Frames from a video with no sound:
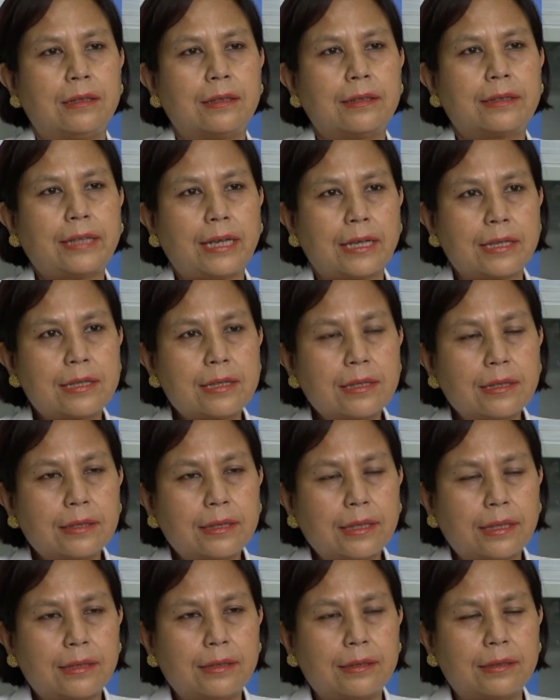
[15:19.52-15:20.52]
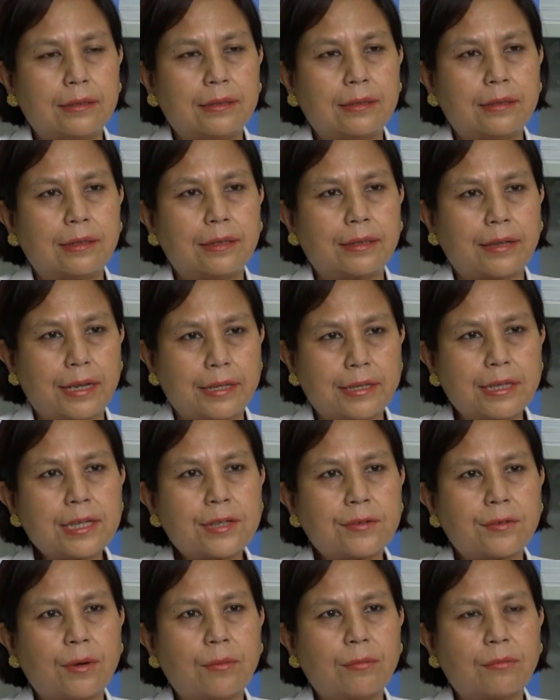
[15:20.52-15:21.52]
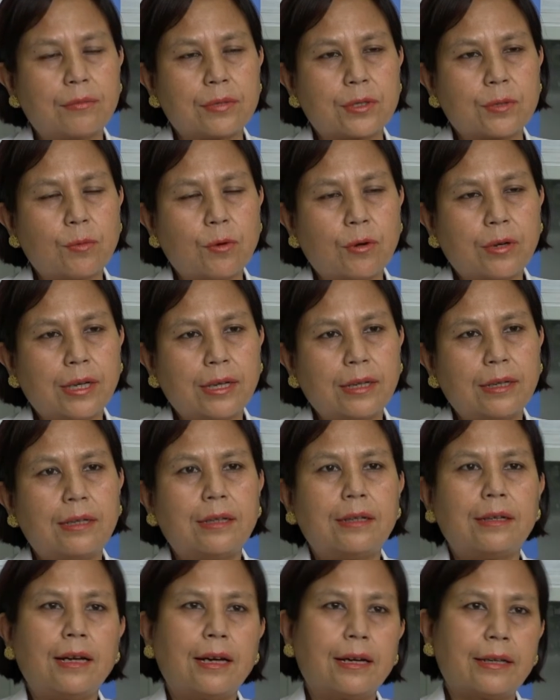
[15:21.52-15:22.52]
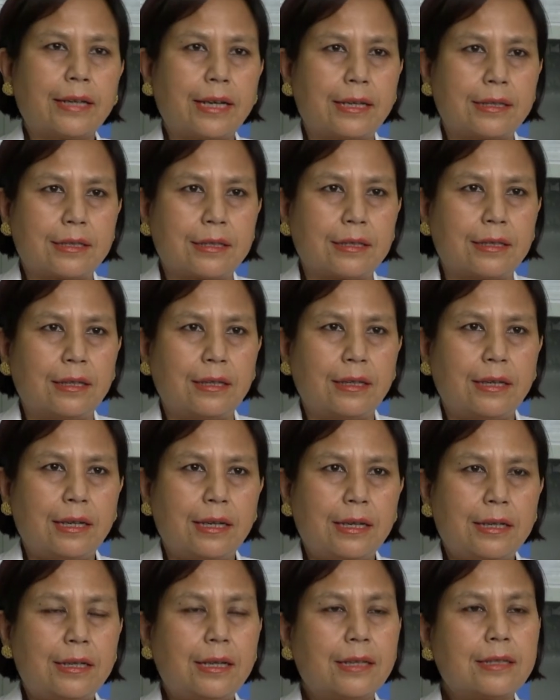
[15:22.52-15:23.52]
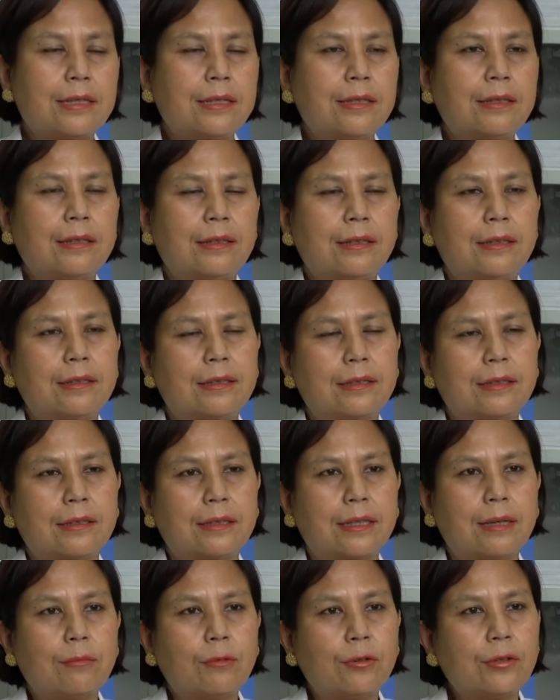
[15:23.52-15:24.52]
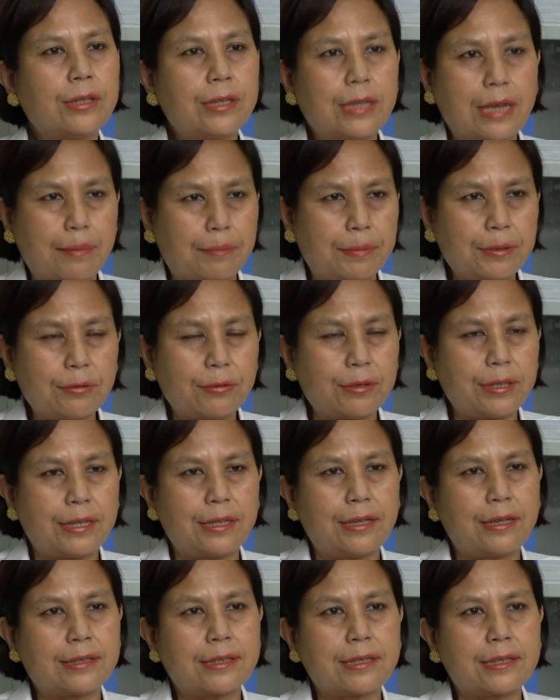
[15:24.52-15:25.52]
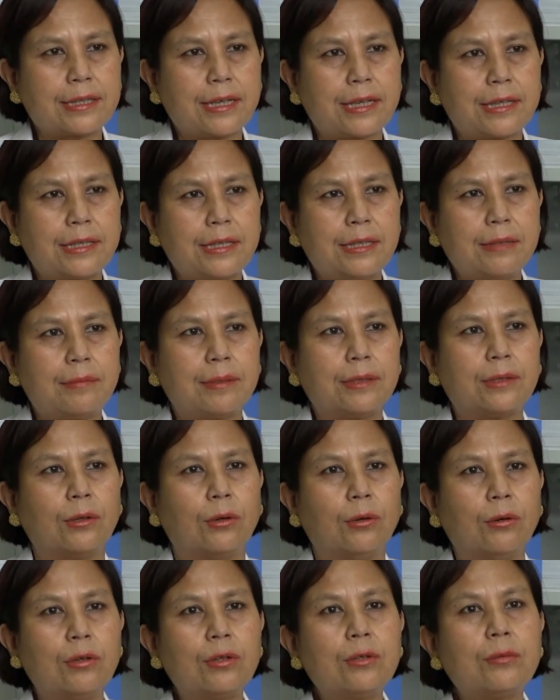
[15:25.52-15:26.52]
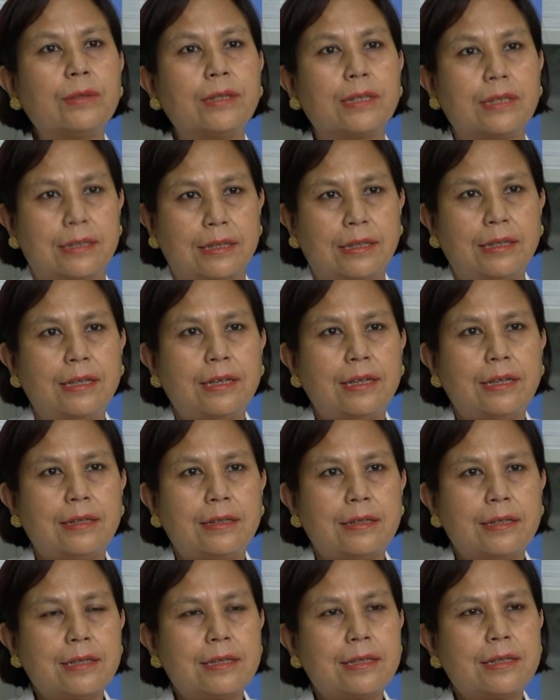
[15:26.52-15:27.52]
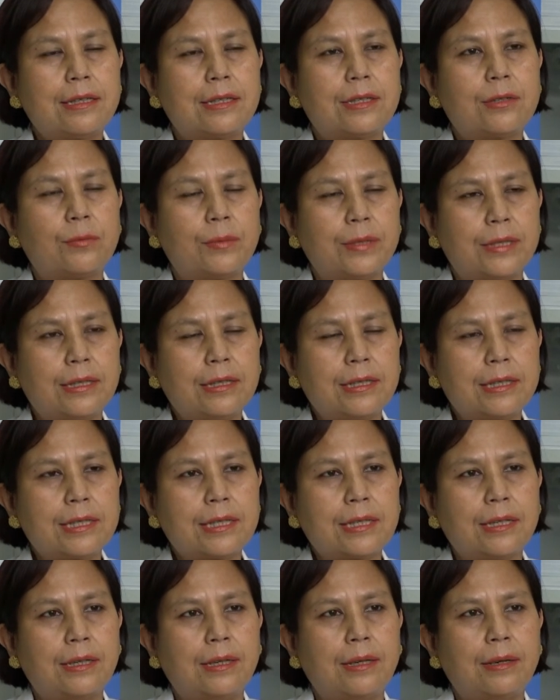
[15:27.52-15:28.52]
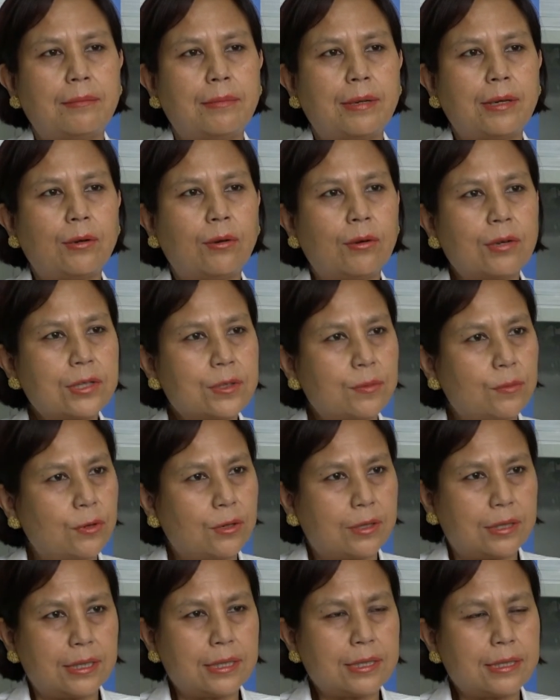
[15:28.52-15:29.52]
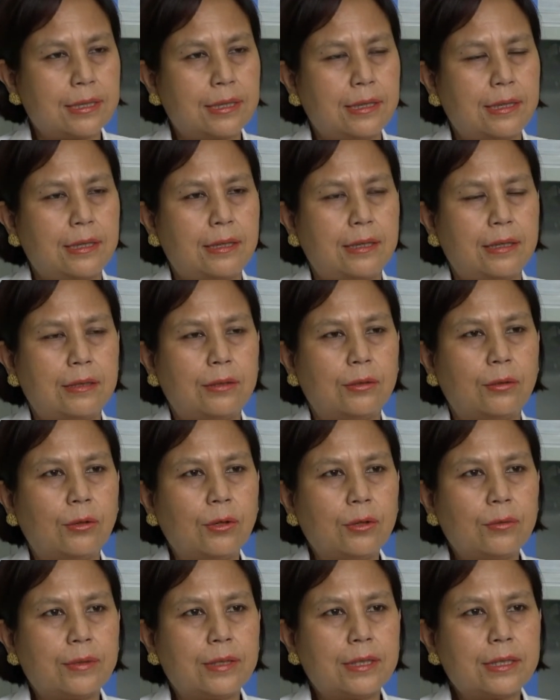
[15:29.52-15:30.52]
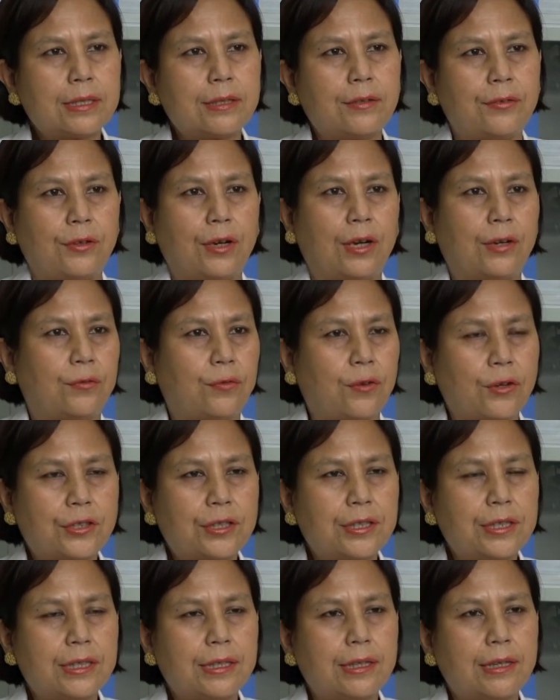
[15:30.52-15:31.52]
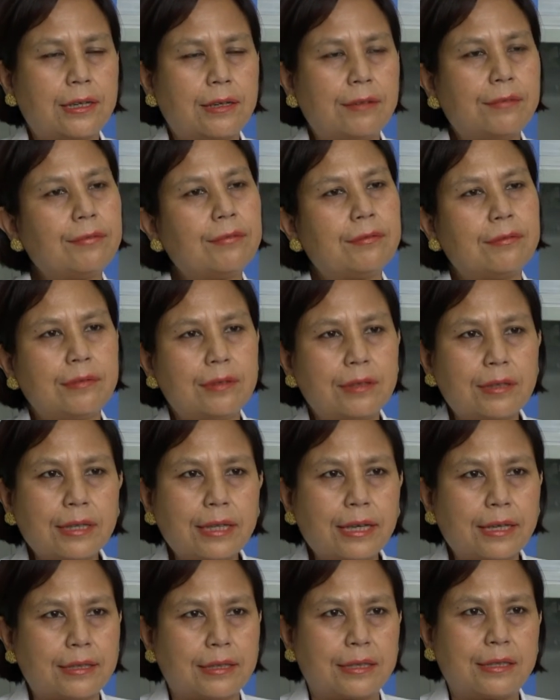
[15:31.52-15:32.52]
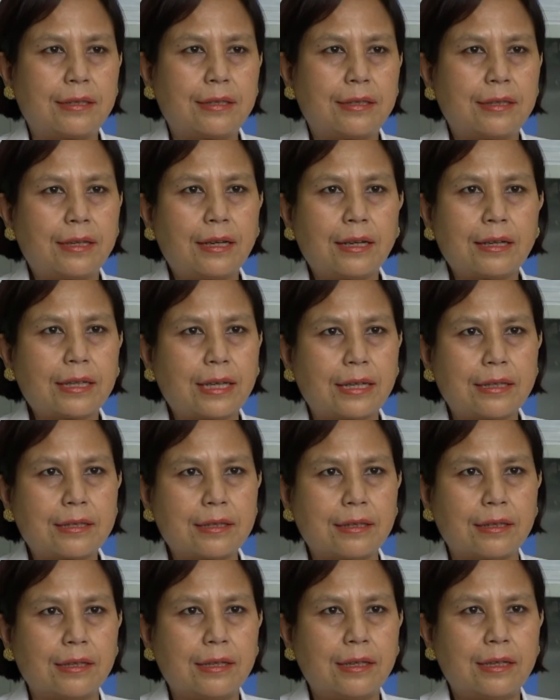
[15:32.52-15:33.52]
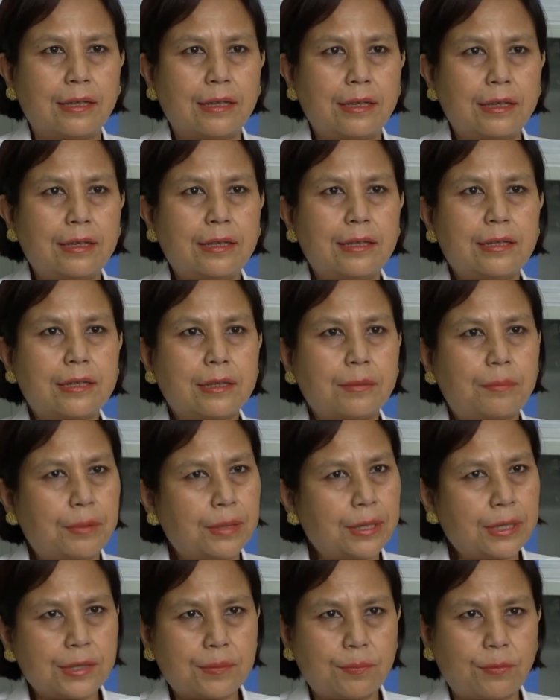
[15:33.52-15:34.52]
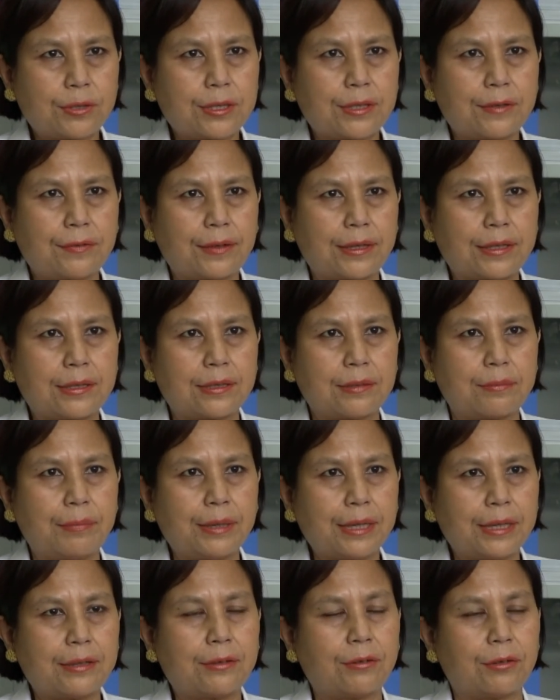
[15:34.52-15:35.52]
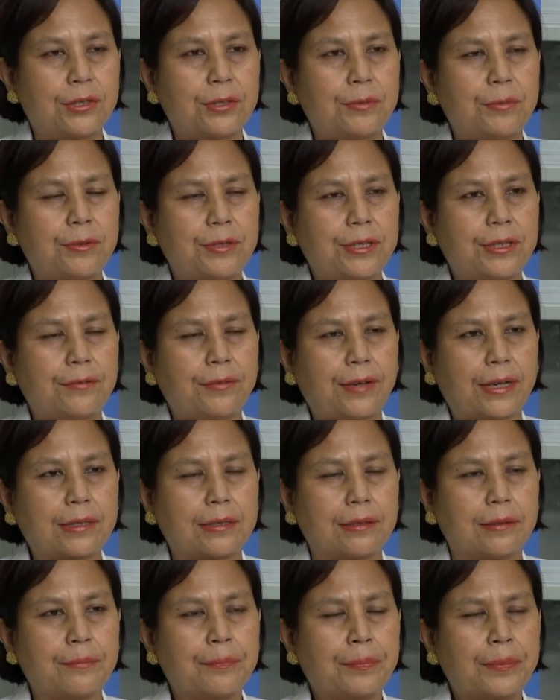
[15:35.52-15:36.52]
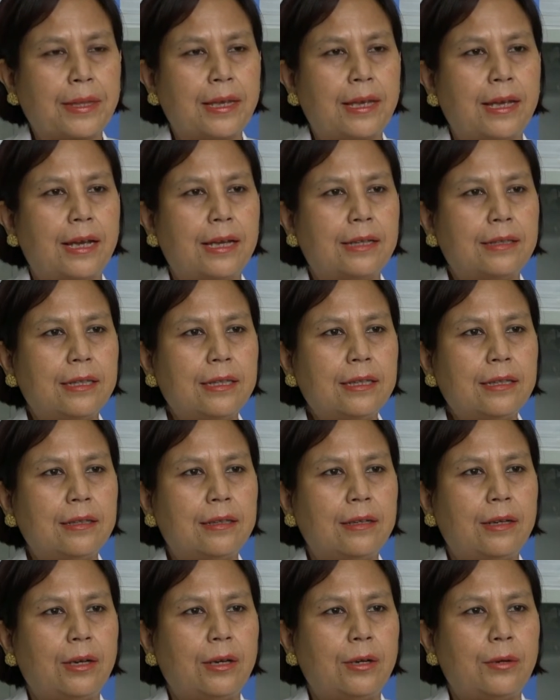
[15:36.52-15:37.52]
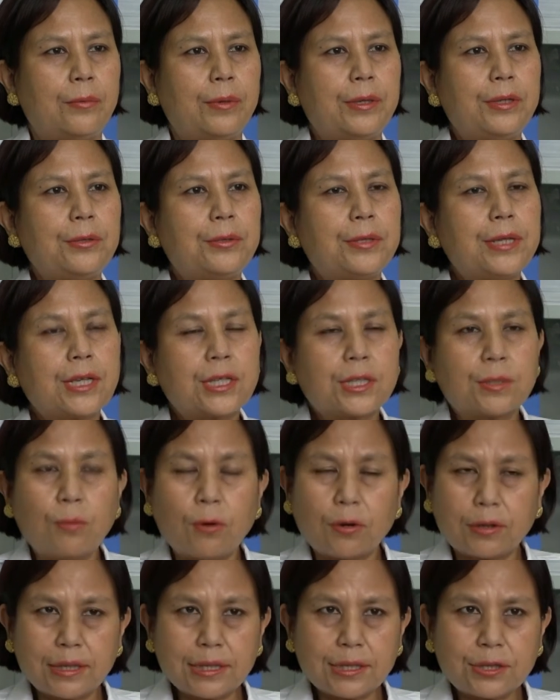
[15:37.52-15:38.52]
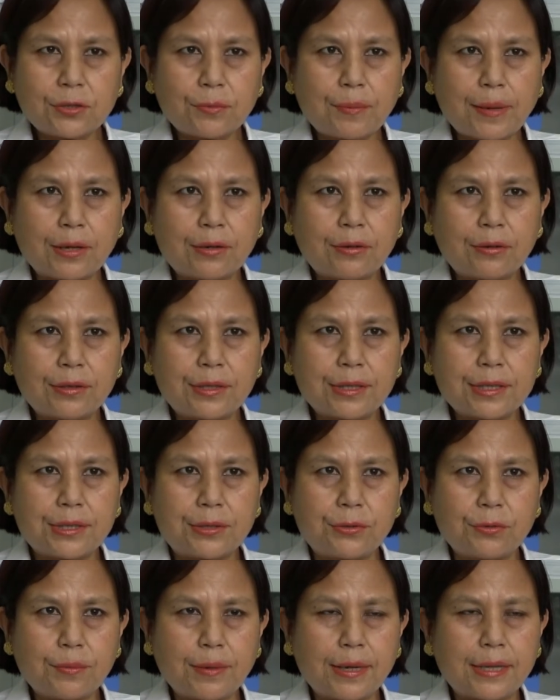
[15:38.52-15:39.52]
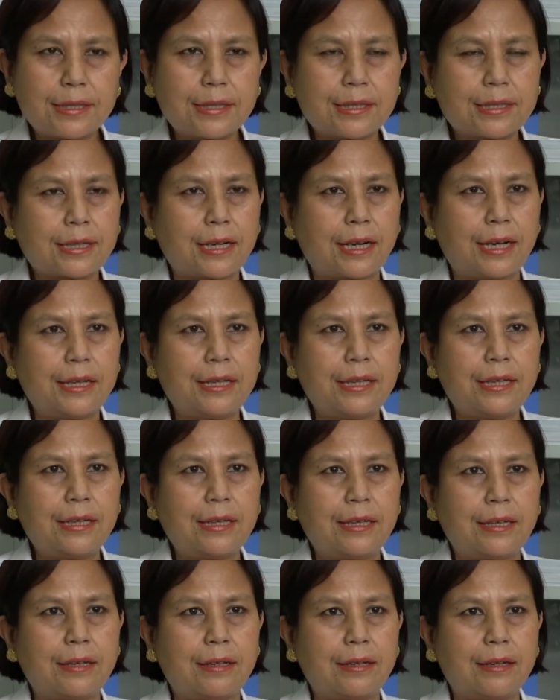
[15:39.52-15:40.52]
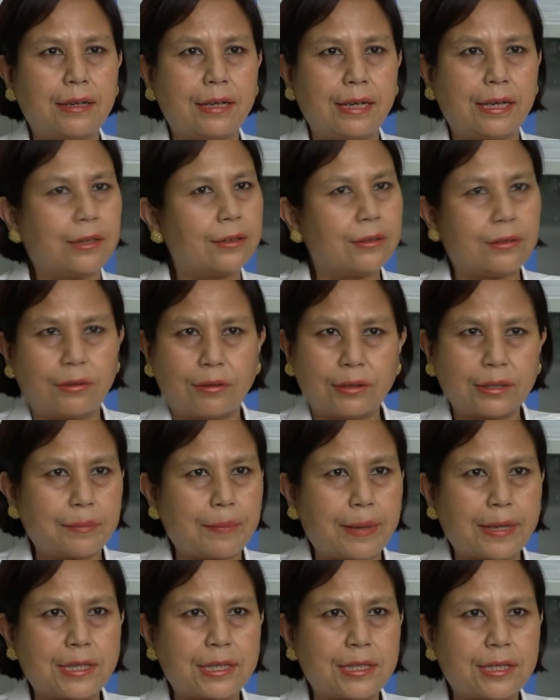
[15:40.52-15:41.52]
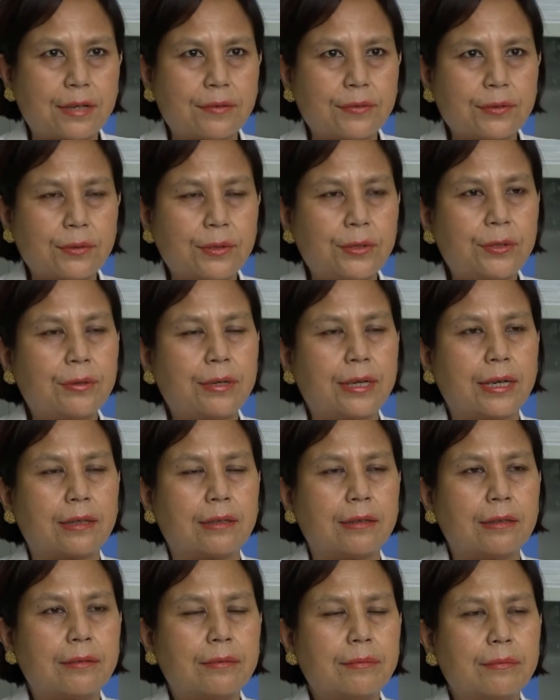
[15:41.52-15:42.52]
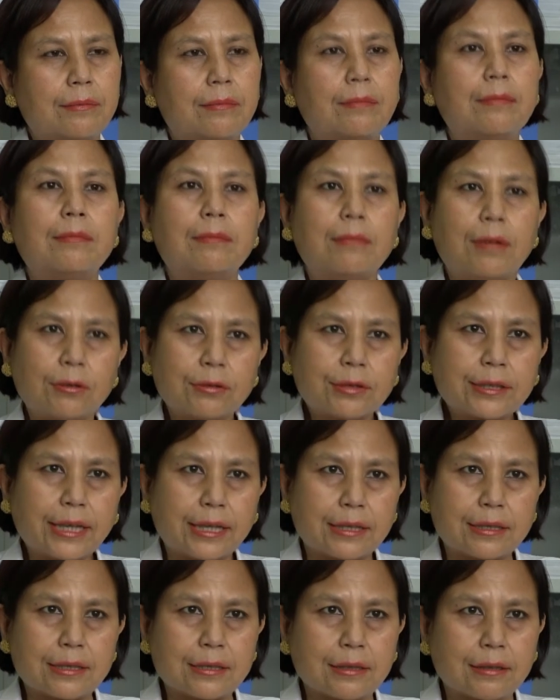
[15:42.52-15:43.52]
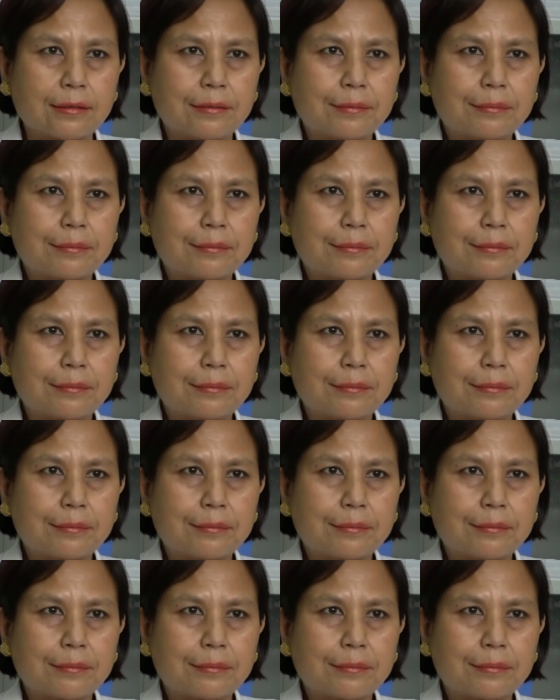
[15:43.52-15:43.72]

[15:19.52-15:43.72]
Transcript: cancer that arises from smoking? Lung cancer. It doesn't happen only in our society, but the whole world. This is witnessed by all smokers in the whole world. If you're unfortunate enough, you'll get lung cancer. It is a predisposing factor, big contributing factor. And then when you take smokeless tobacco, this Duma, this Khaini and all the bad stuff, what do you get? Mouth cancer,